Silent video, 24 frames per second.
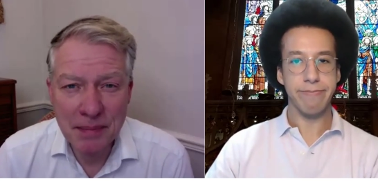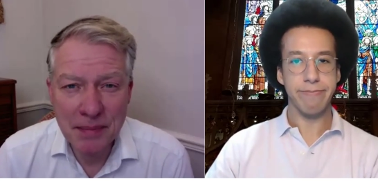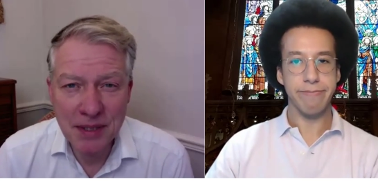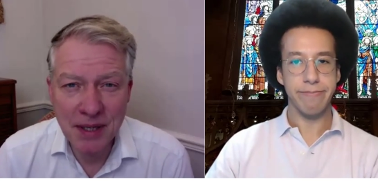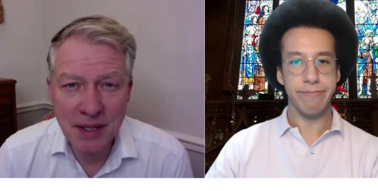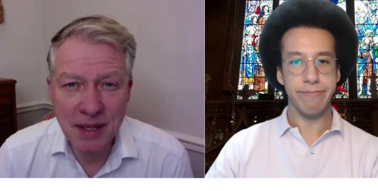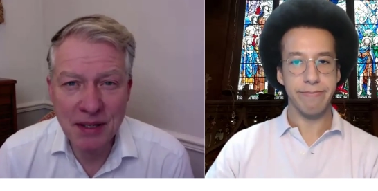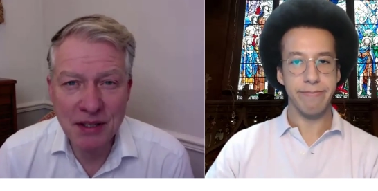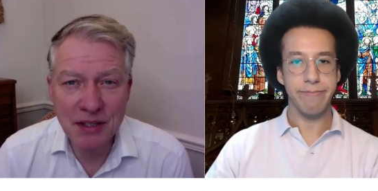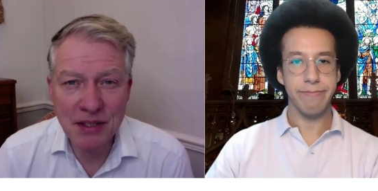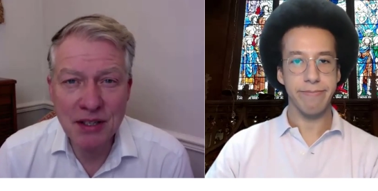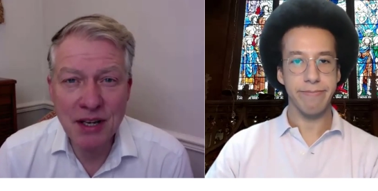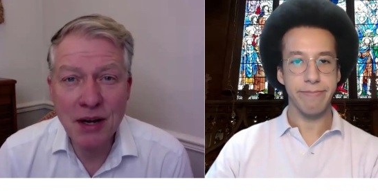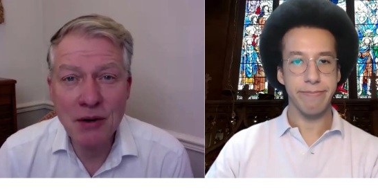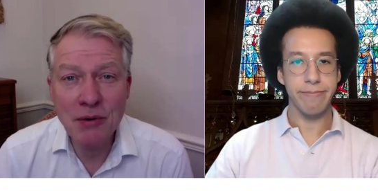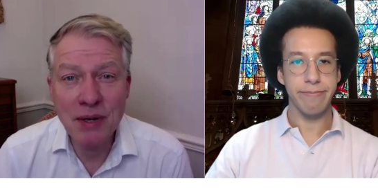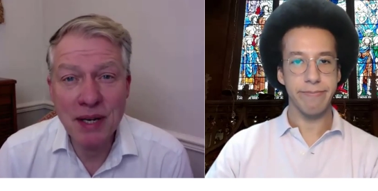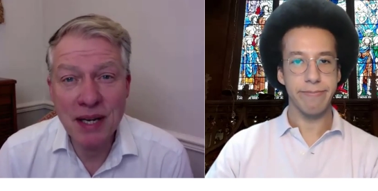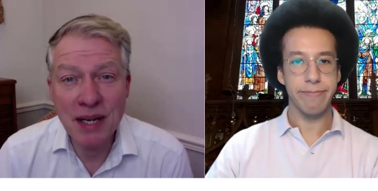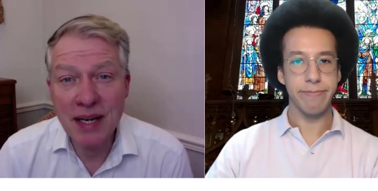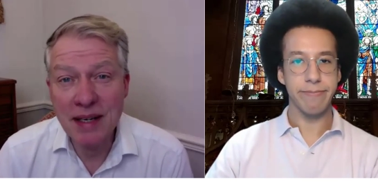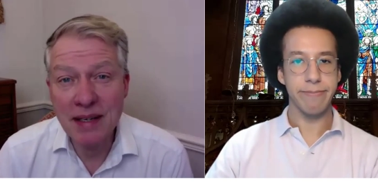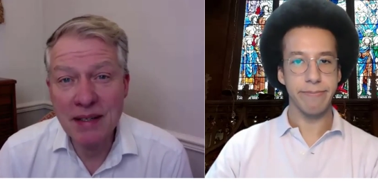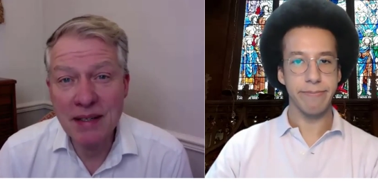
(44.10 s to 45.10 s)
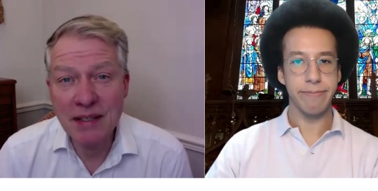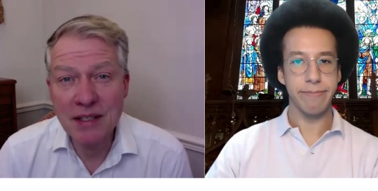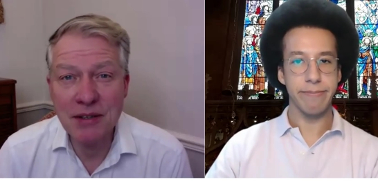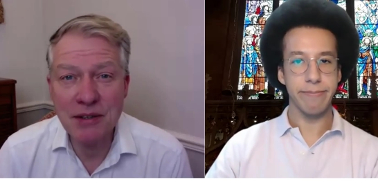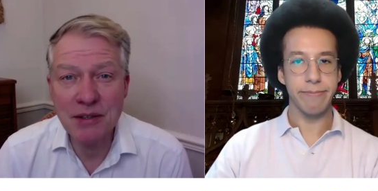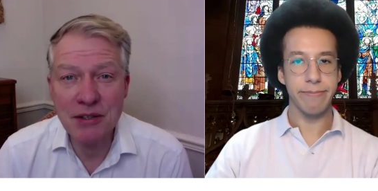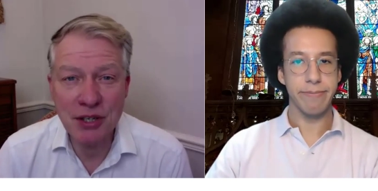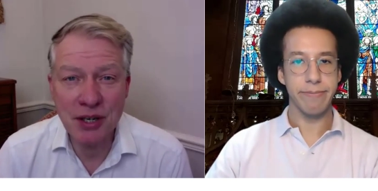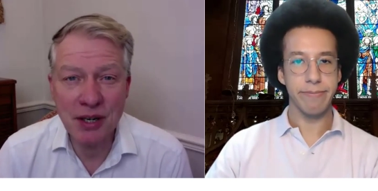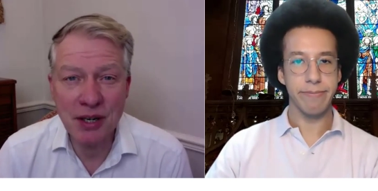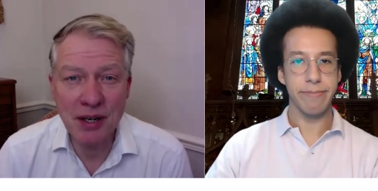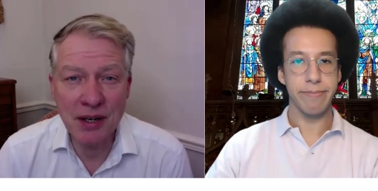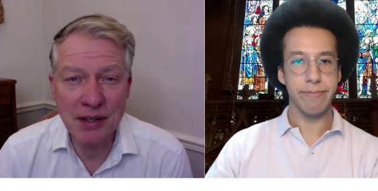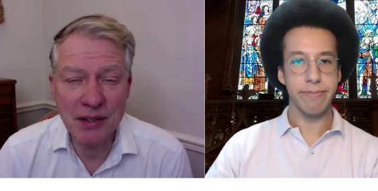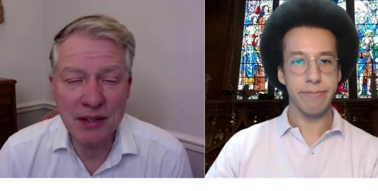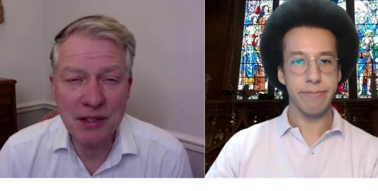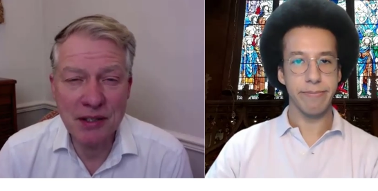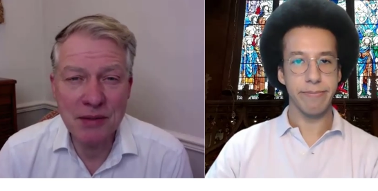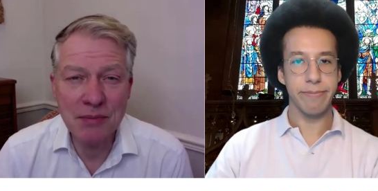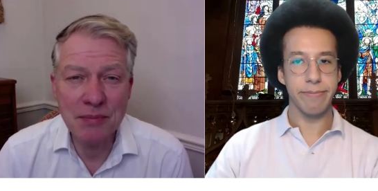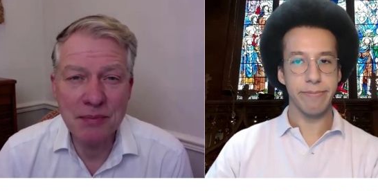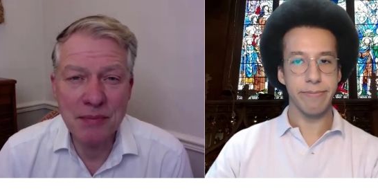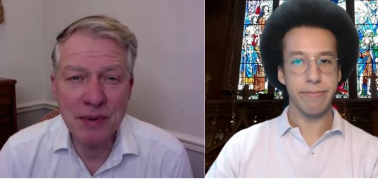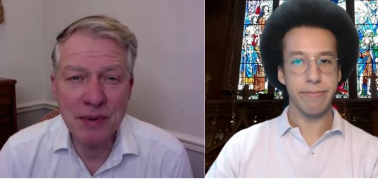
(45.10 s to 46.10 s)
Speaker 1: So there's no need to
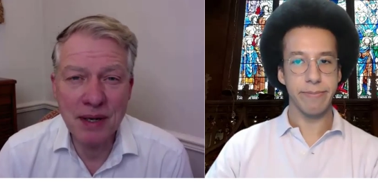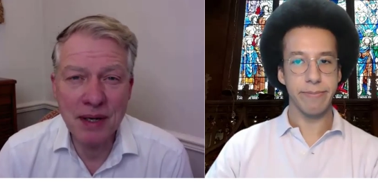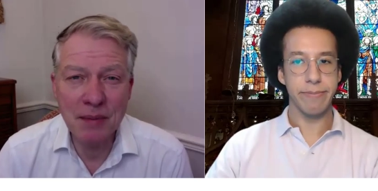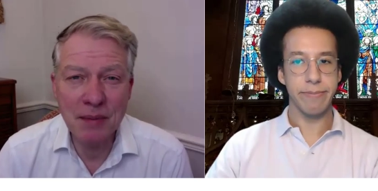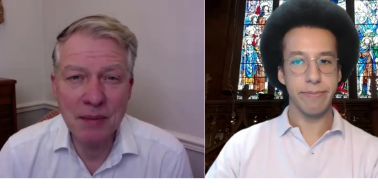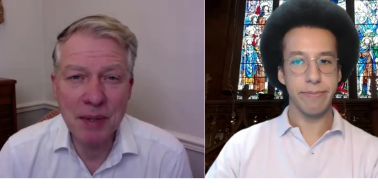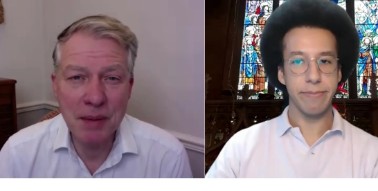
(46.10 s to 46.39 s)
charge uh,